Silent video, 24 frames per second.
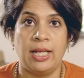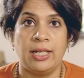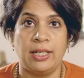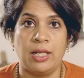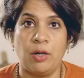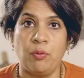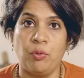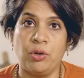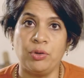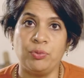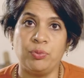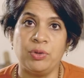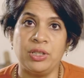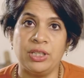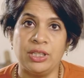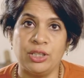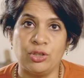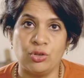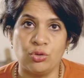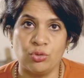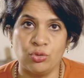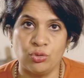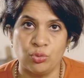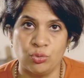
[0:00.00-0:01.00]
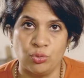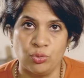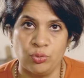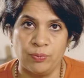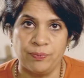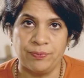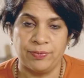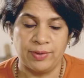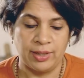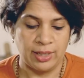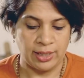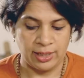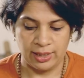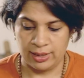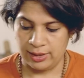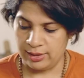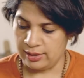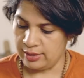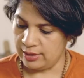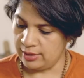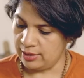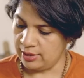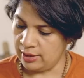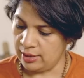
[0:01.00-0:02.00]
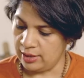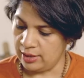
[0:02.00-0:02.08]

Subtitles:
Now what we need to do is